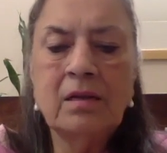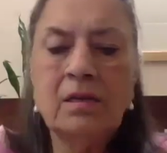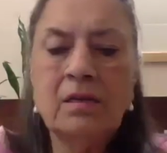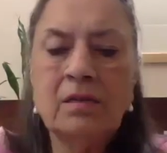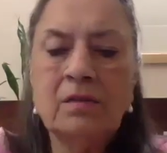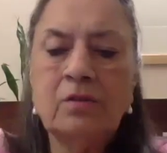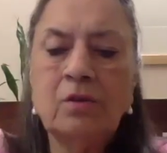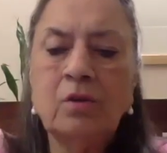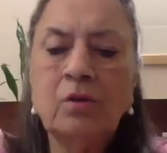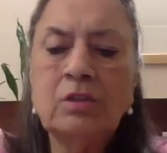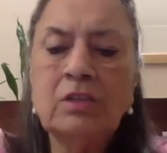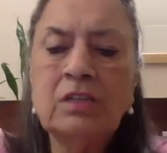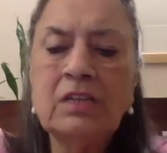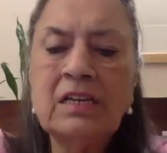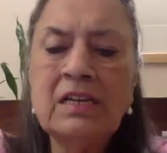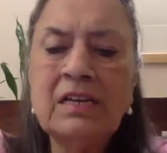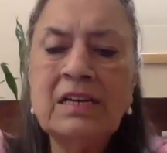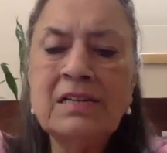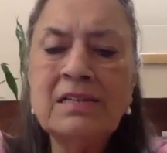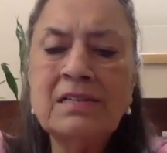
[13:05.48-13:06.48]
So
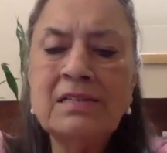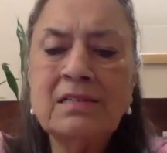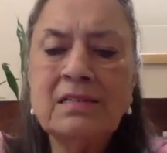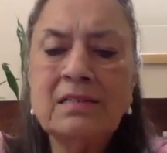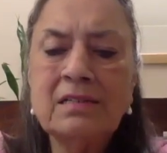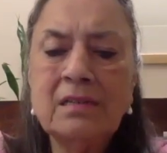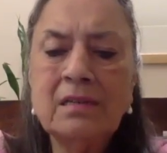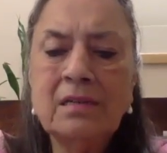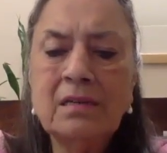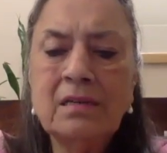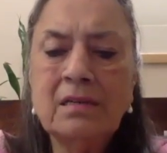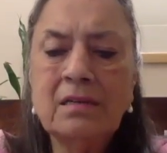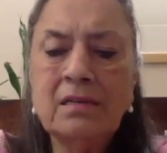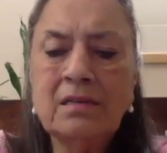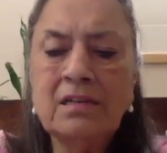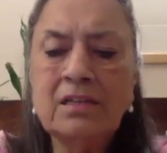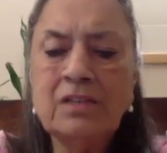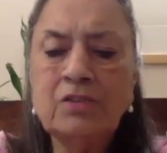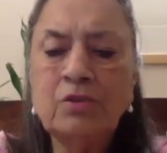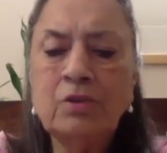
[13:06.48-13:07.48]
these
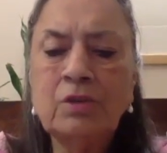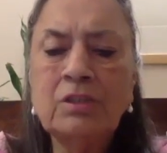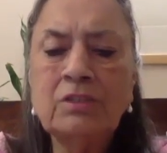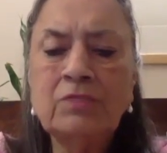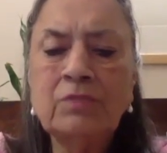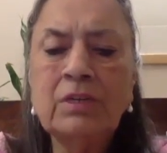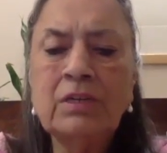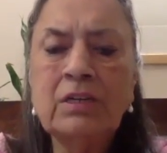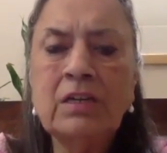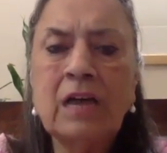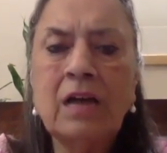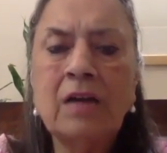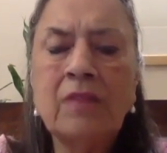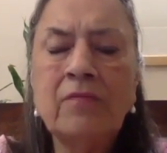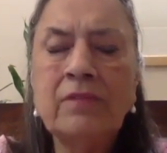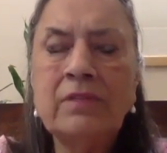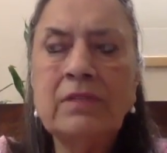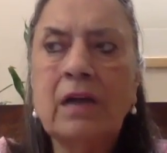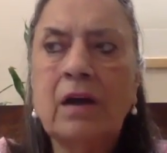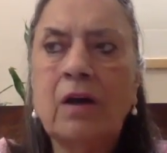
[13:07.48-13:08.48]
rituals were done
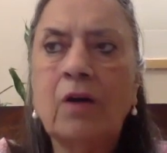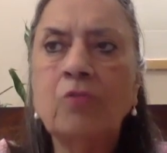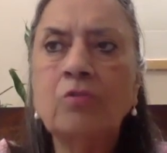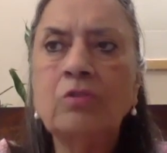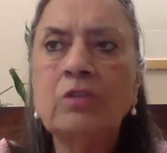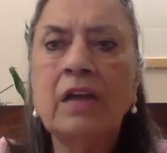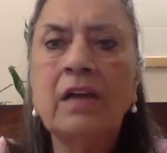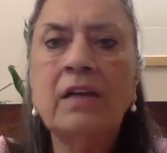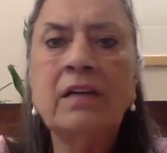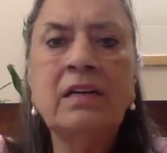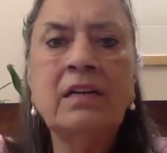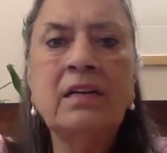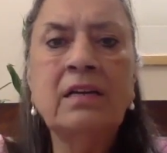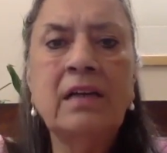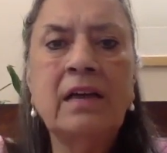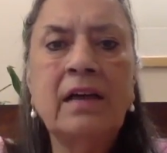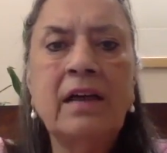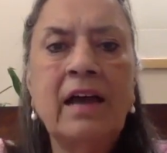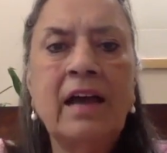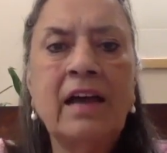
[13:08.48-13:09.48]
without any
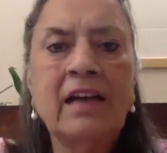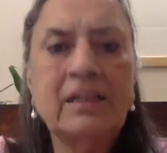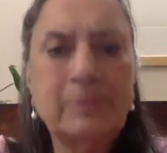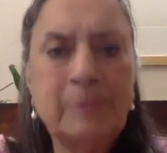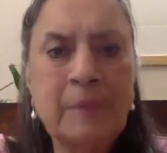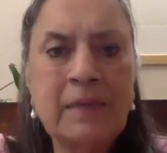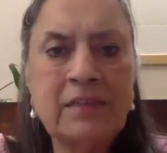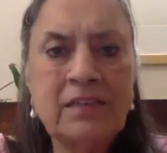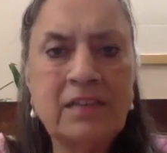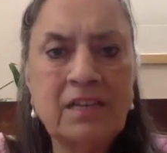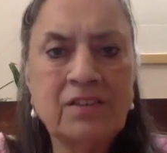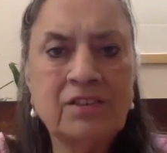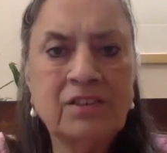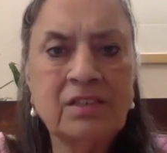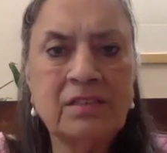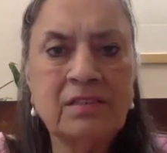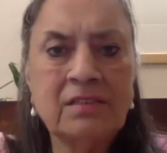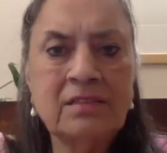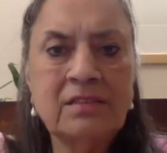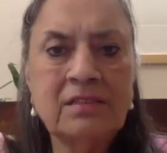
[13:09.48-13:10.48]

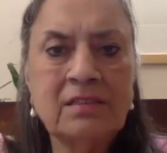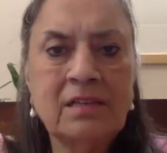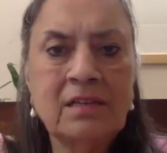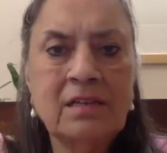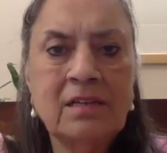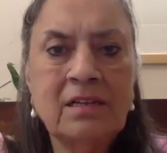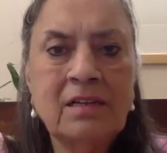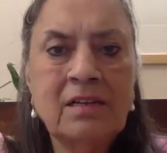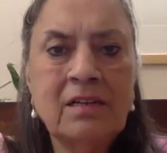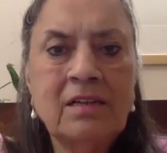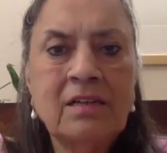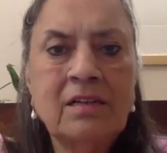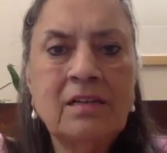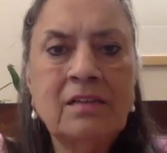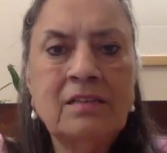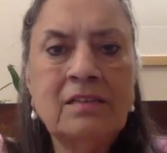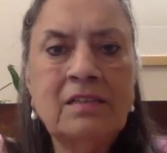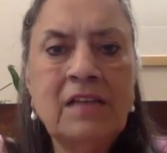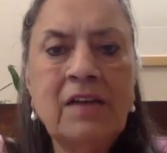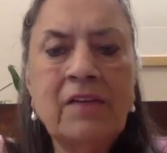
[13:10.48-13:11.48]
expectation.
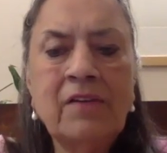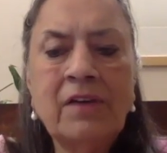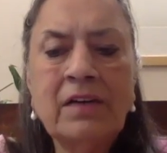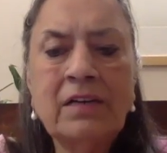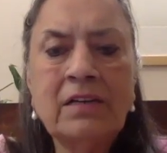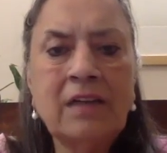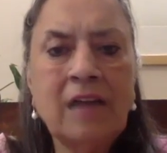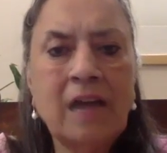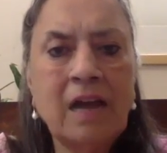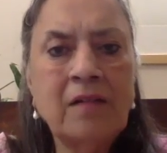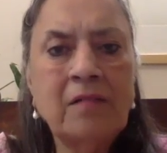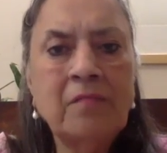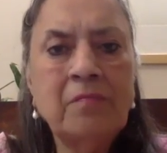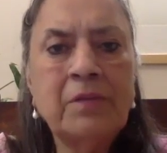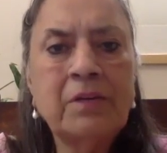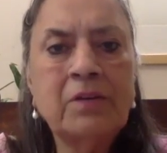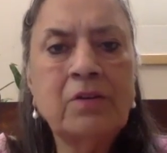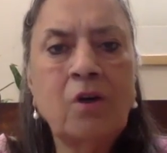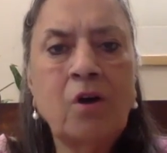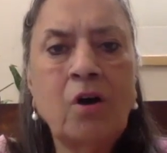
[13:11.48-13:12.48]
They were done
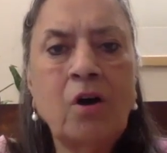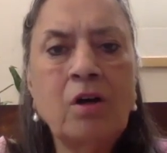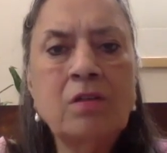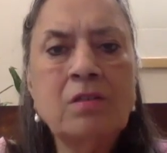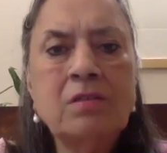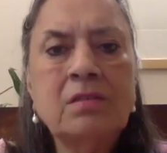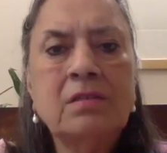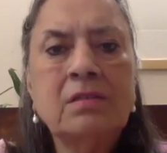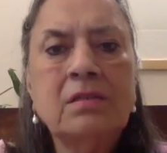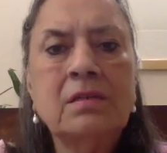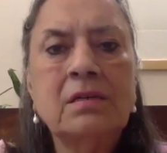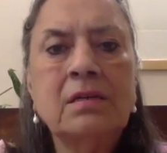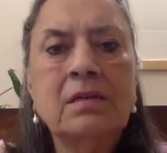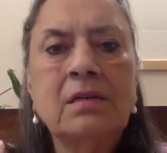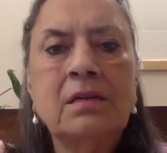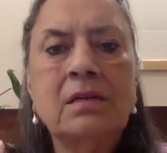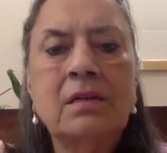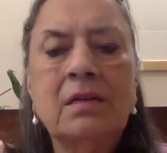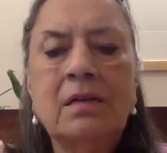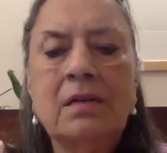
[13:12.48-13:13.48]
because
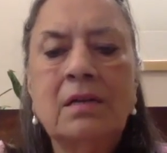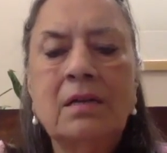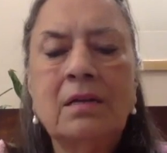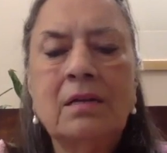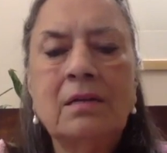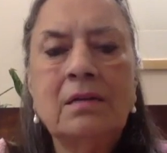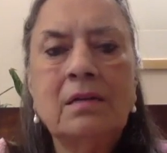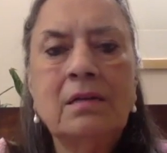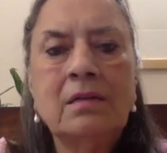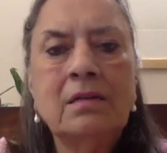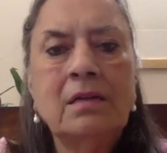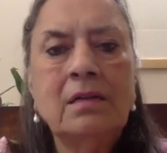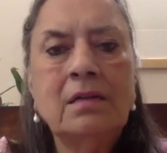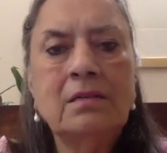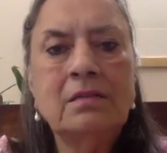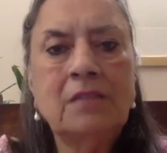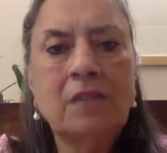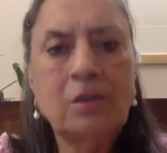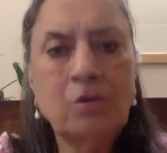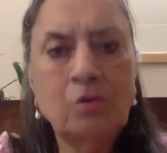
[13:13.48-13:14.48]

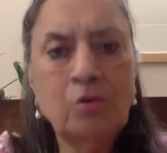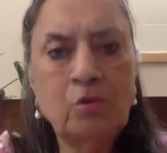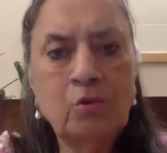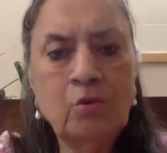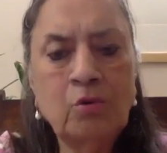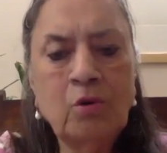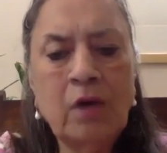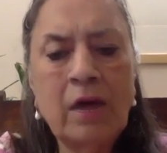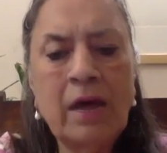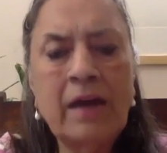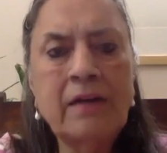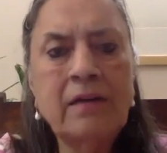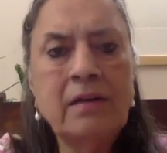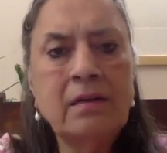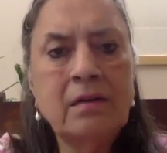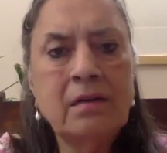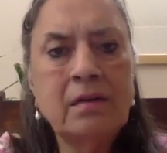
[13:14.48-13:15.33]
the Guru had